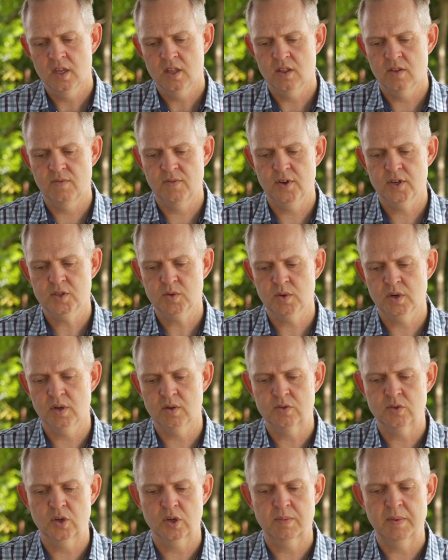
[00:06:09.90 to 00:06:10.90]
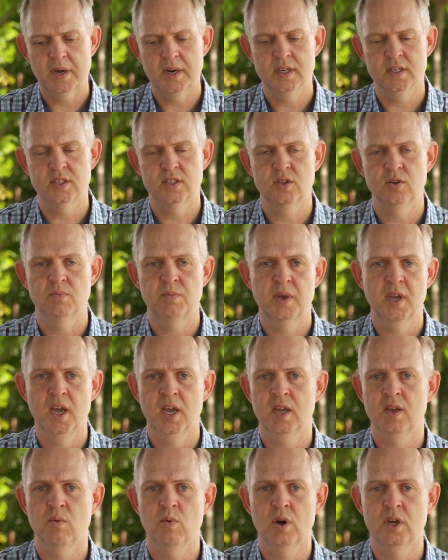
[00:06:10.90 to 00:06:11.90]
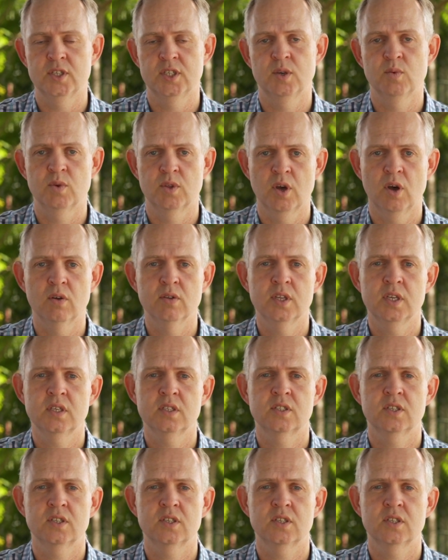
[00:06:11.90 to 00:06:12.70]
the first one I'll talk about is your PAYG withholding.